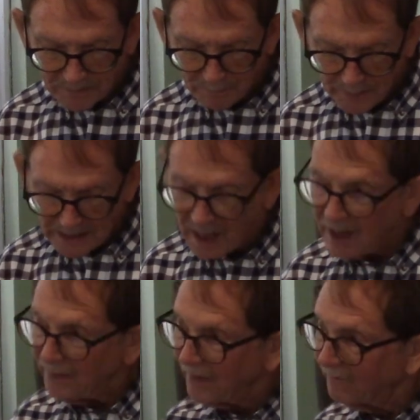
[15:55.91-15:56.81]

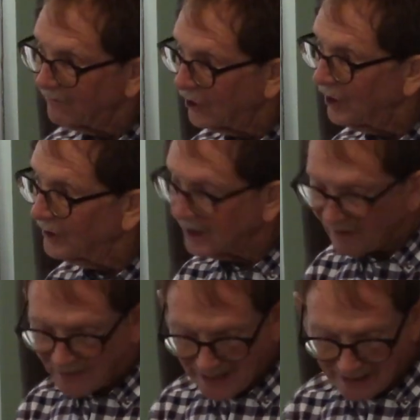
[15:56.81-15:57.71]
beyond the front
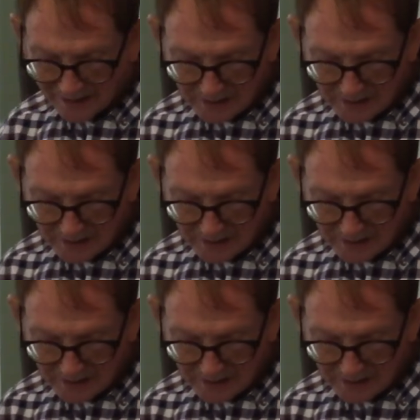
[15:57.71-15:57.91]
of Hannah